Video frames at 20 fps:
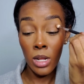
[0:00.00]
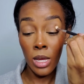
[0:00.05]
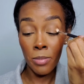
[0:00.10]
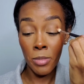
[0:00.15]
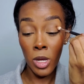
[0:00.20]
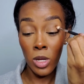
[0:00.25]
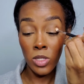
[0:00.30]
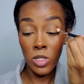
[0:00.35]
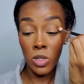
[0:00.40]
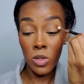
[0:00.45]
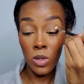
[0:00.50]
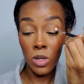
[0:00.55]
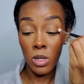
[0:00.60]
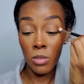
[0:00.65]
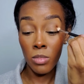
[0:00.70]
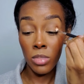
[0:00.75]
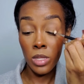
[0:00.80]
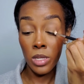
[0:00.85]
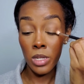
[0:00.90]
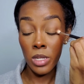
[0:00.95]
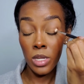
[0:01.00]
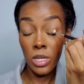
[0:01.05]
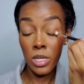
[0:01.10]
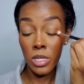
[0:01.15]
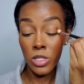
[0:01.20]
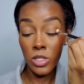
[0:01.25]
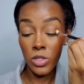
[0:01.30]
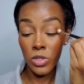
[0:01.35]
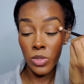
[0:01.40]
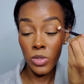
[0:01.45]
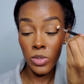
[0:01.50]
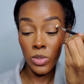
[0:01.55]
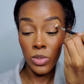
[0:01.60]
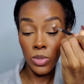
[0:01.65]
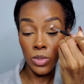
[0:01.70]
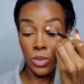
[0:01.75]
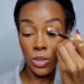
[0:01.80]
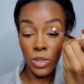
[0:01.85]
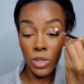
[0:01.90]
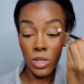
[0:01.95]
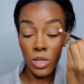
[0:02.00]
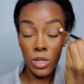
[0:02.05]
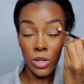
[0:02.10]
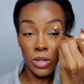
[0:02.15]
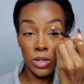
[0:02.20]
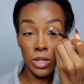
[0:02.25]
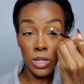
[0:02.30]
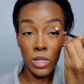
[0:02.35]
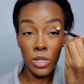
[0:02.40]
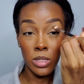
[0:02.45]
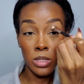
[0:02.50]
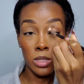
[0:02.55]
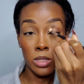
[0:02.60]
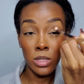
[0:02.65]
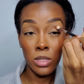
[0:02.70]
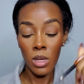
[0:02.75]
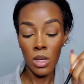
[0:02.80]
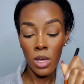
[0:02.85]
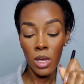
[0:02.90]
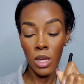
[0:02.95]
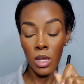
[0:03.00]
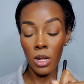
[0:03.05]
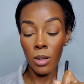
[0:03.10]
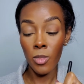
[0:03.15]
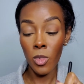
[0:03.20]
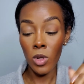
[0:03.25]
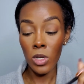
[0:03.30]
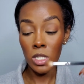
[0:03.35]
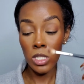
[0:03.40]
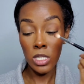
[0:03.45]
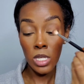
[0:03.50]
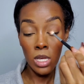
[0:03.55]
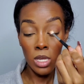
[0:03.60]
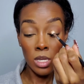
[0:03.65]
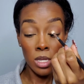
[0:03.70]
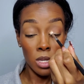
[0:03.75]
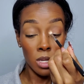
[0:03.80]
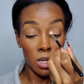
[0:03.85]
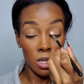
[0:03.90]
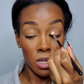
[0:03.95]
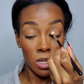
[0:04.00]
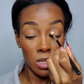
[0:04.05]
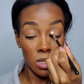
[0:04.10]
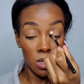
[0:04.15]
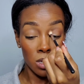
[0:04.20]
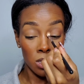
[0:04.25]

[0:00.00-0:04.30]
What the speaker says: I'm also going to blend it into the crease, and I'm going to take it